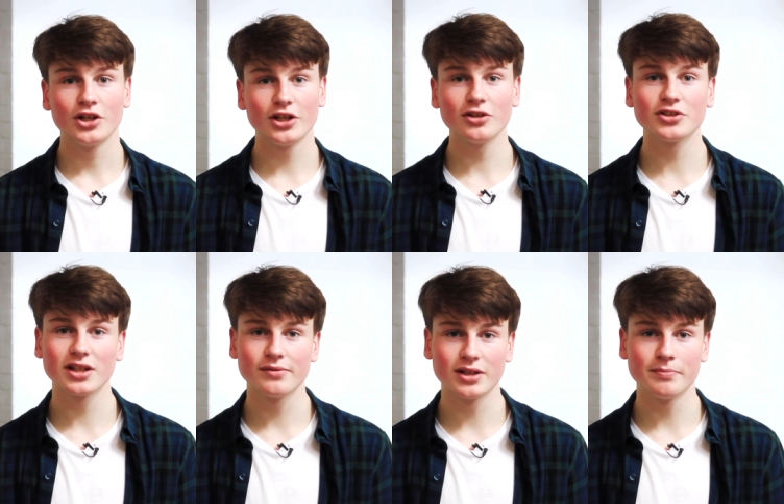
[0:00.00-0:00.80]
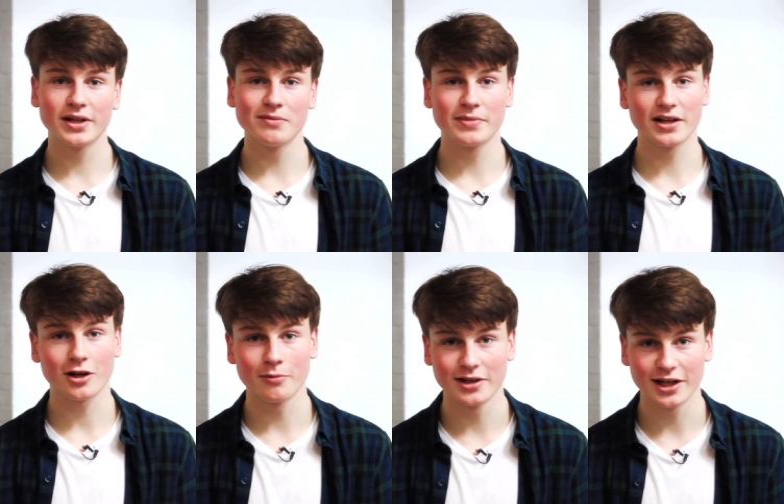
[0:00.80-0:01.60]
children living in B&B
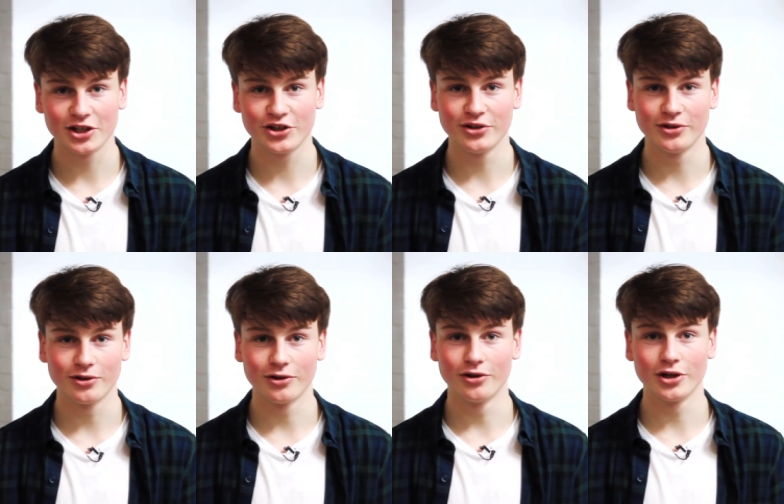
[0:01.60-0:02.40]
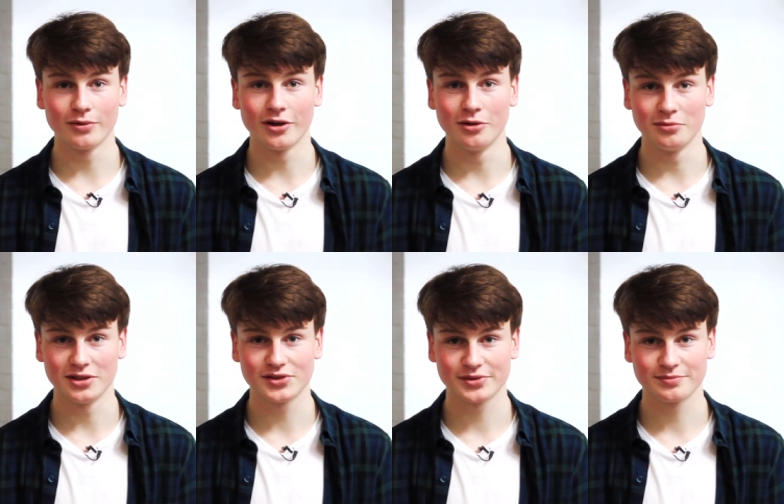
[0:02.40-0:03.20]
accommodation or who are
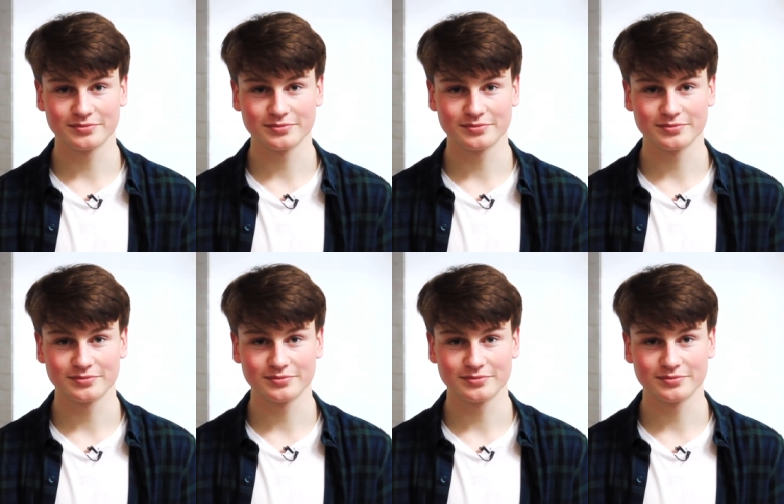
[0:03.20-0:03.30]
homeless,